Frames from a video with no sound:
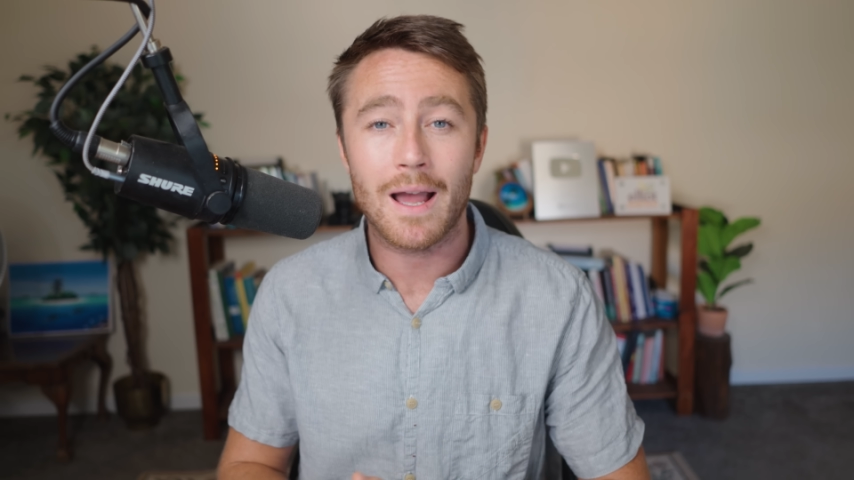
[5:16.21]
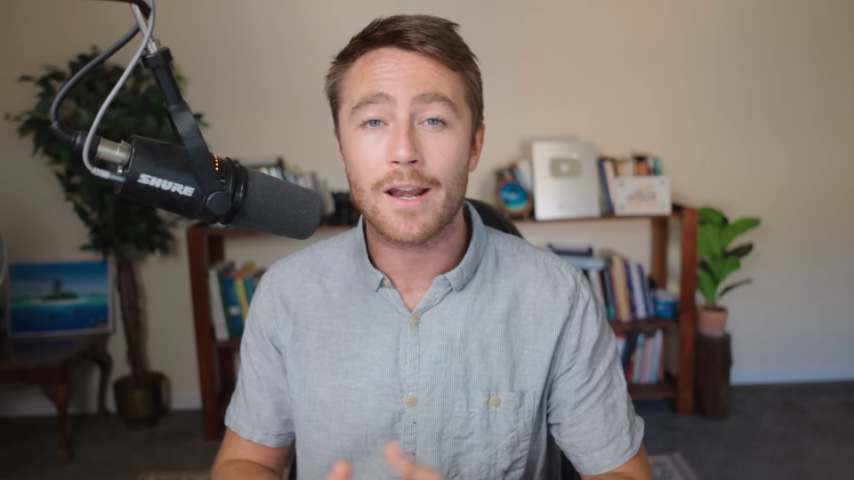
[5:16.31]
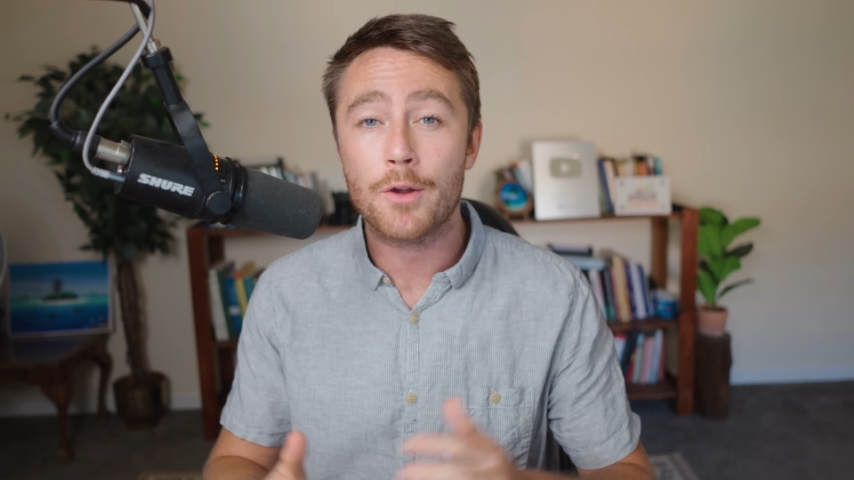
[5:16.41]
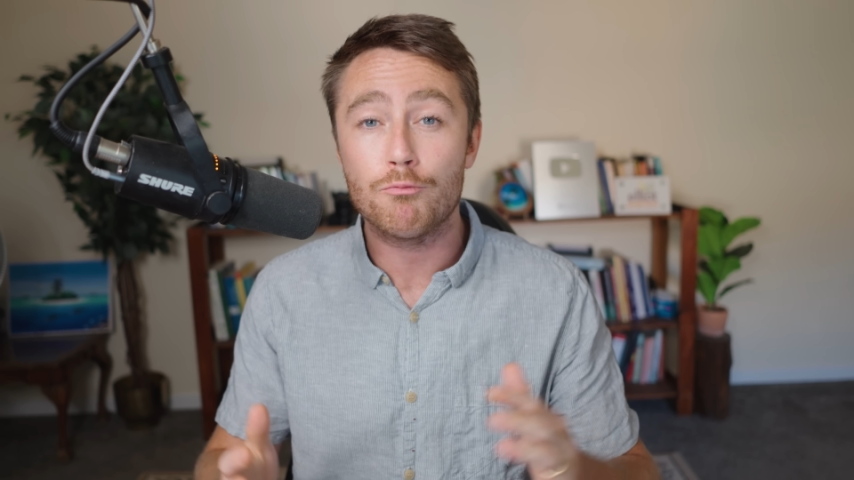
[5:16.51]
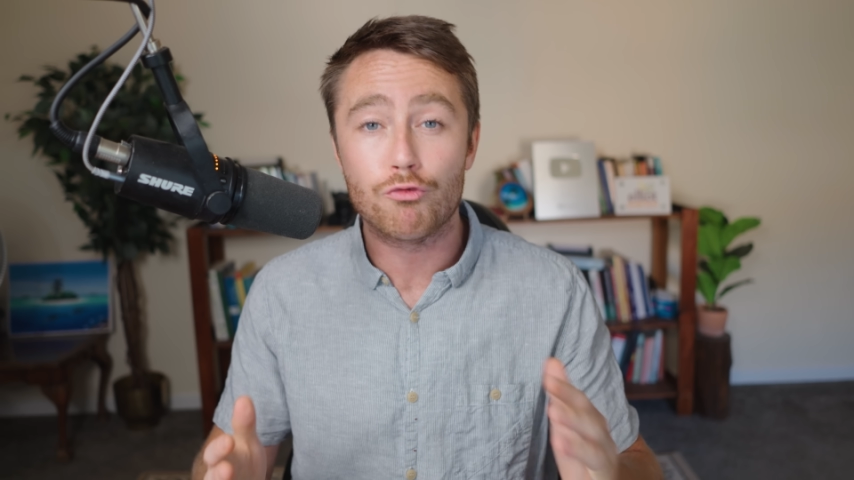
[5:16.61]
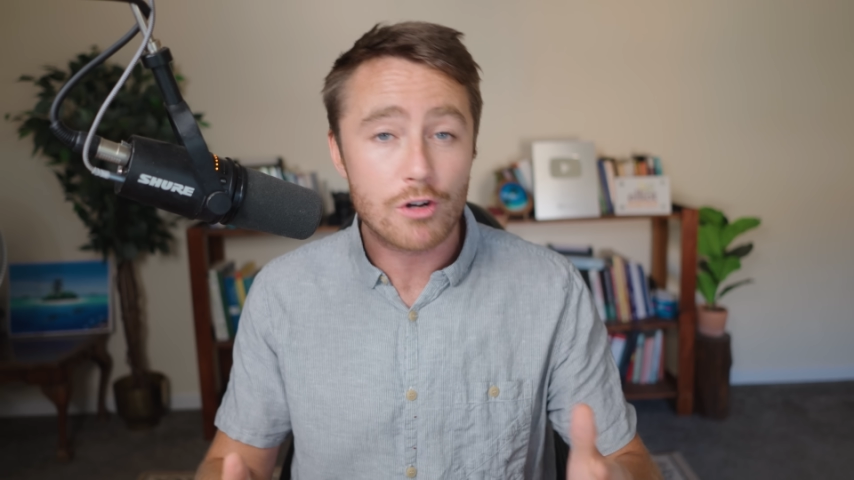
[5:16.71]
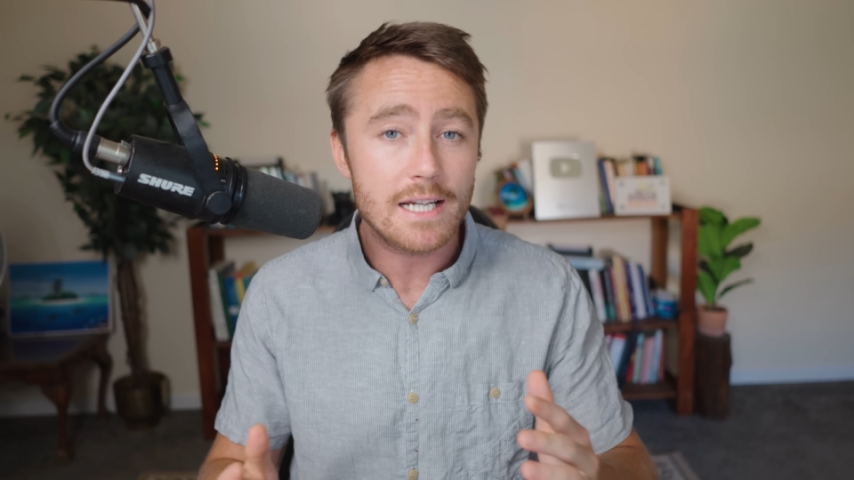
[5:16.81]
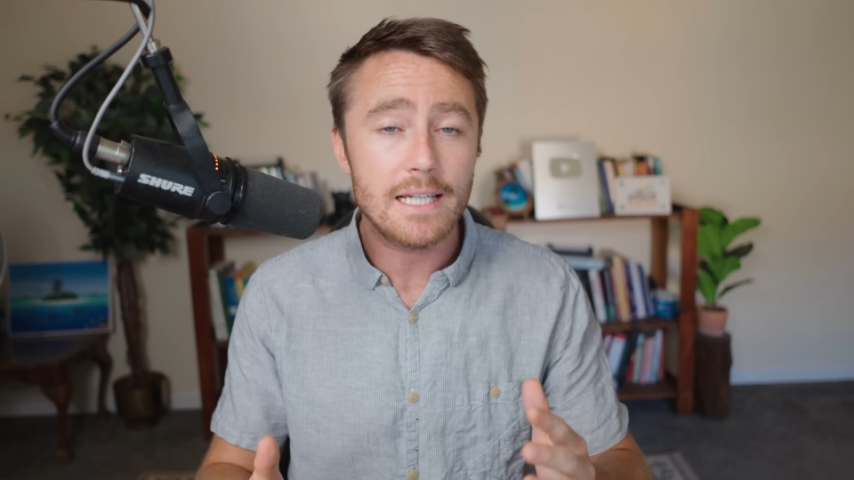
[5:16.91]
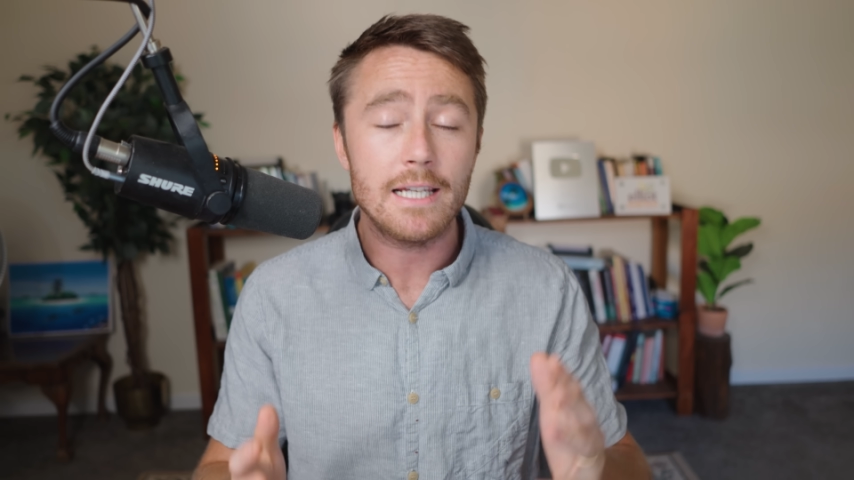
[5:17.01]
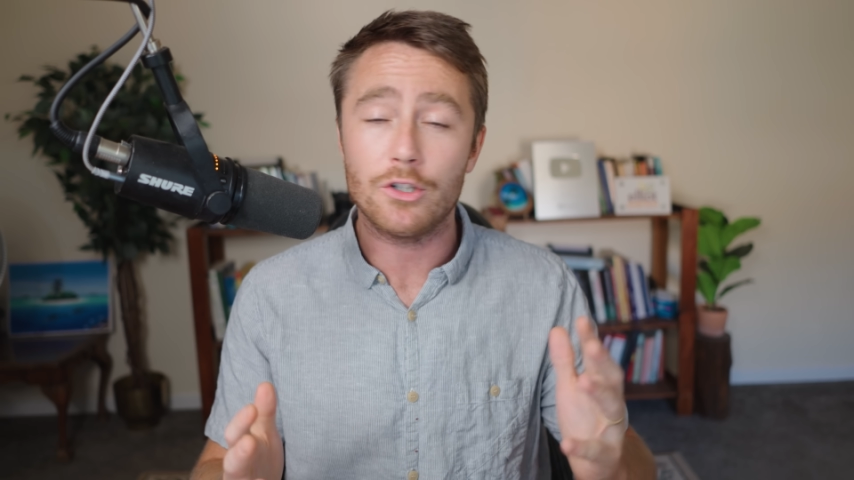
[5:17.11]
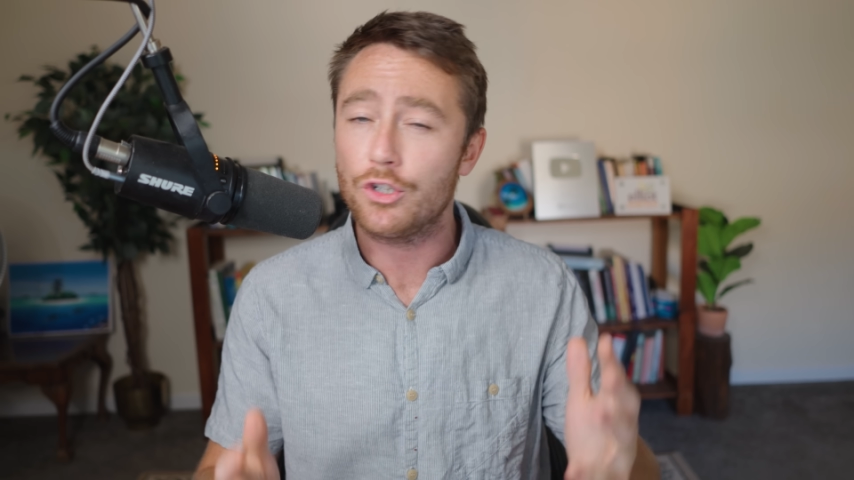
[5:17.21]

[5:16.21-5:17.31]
and I'm really